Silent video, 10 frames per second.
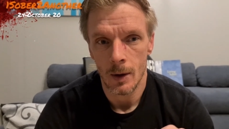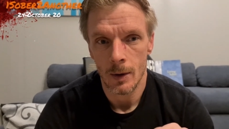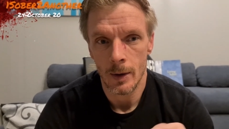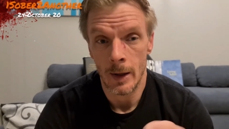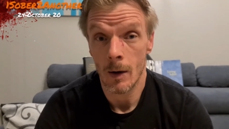
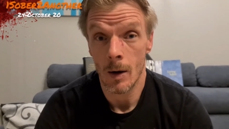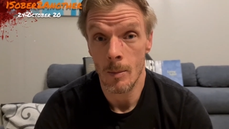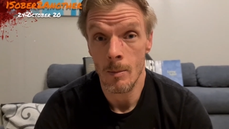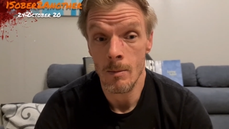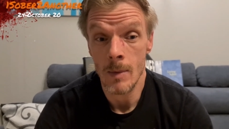there are
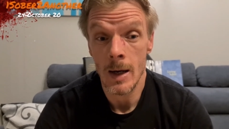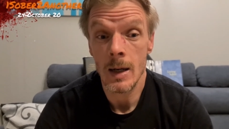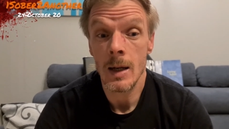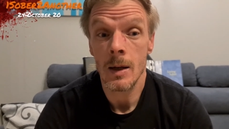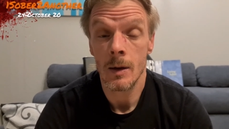
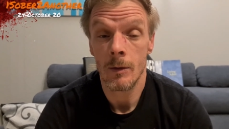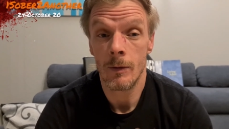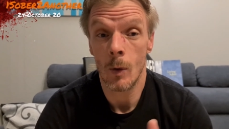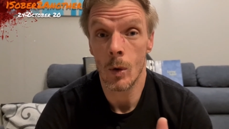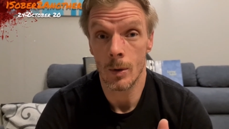many
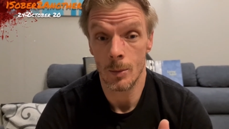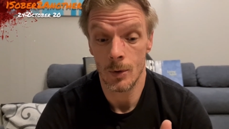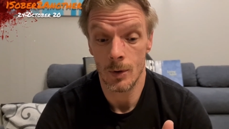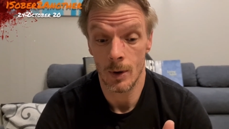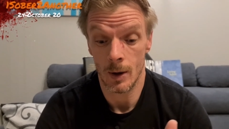
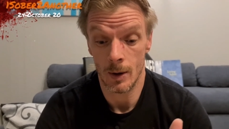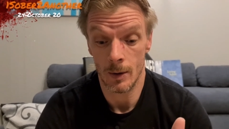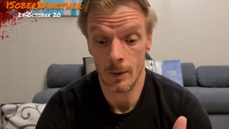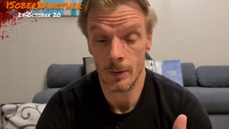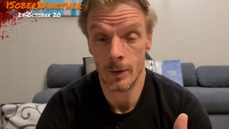forms
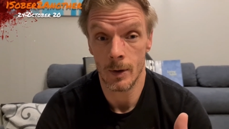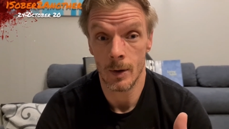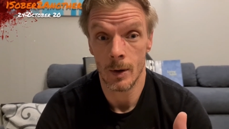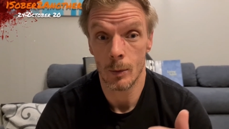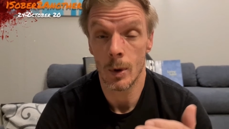of
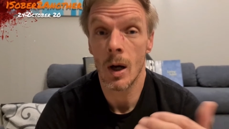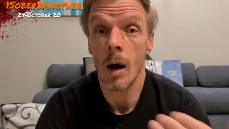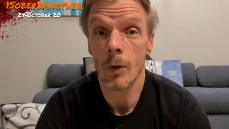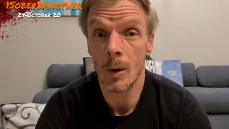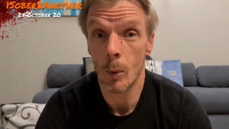
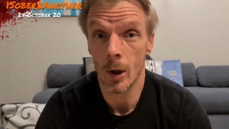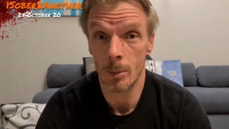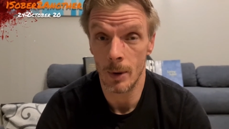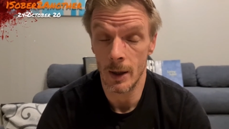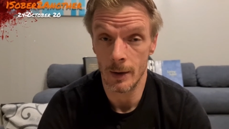recovery
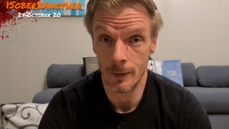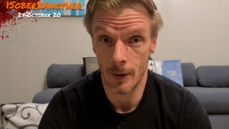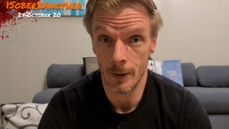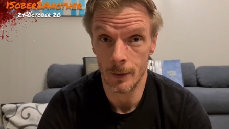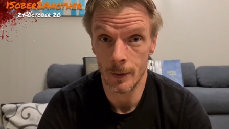work being
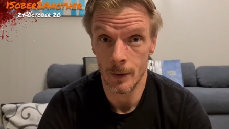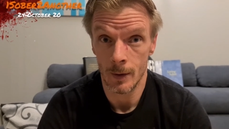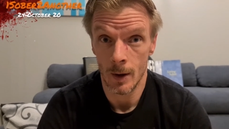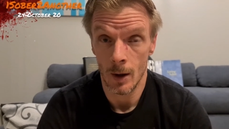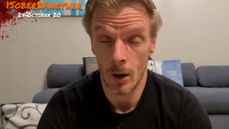done
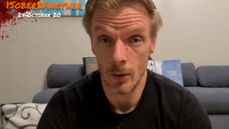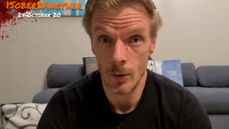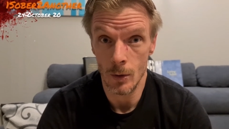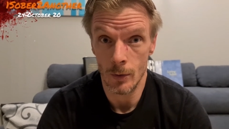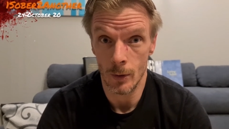on
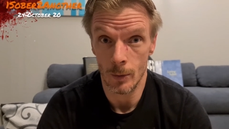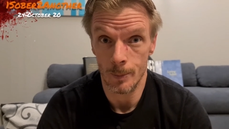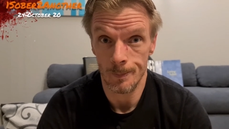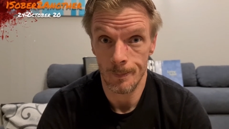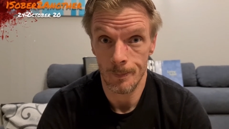YouTube.
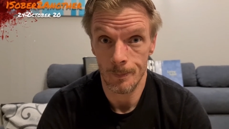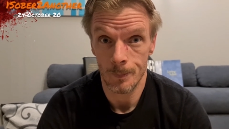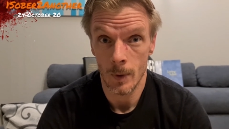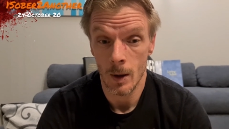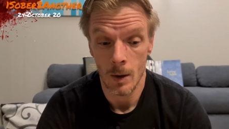
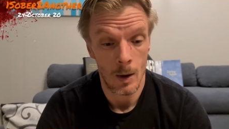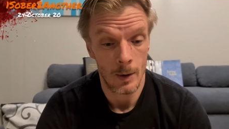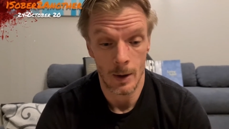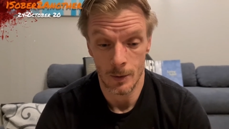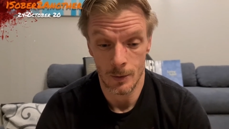
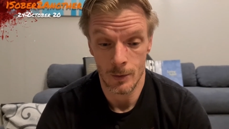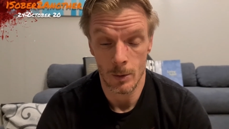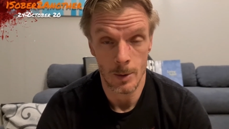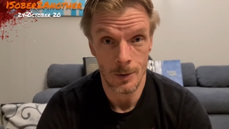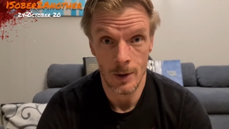There's
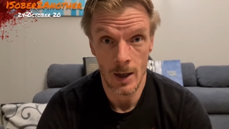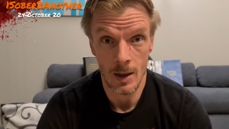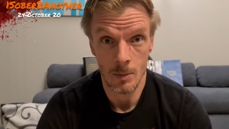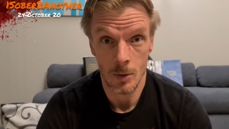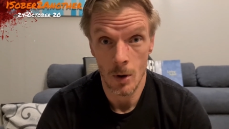Sober
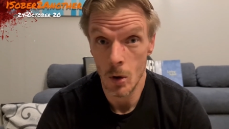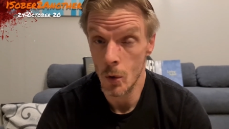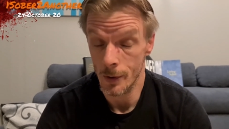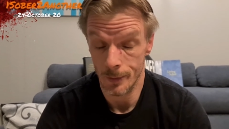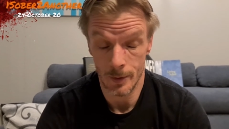James,
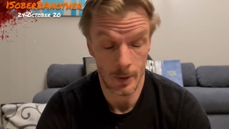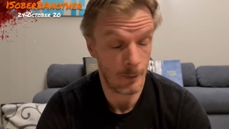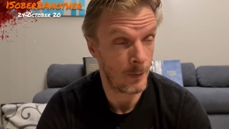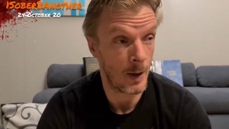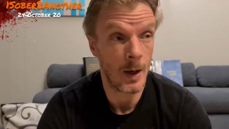who is a
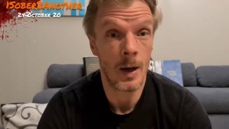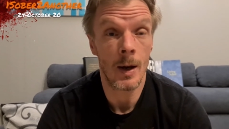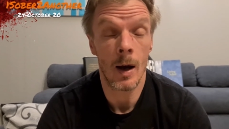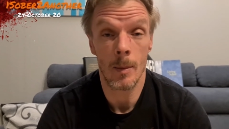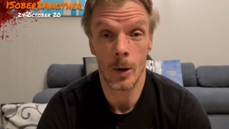
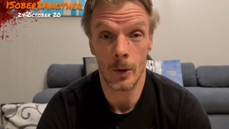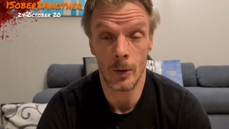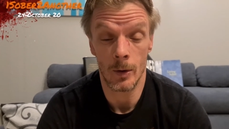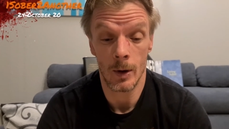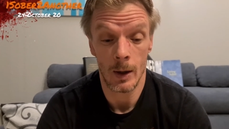
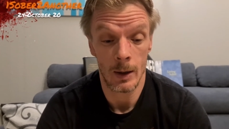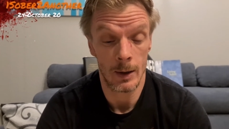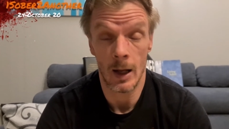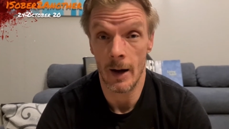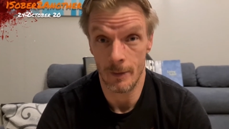phenomenal
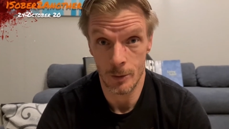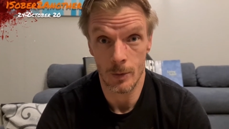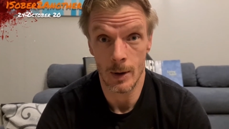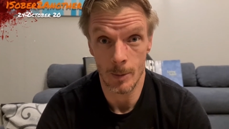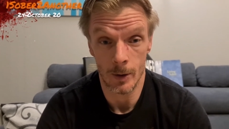live
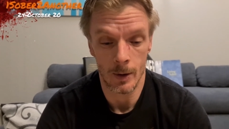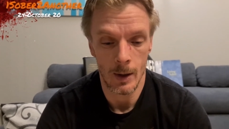streamer.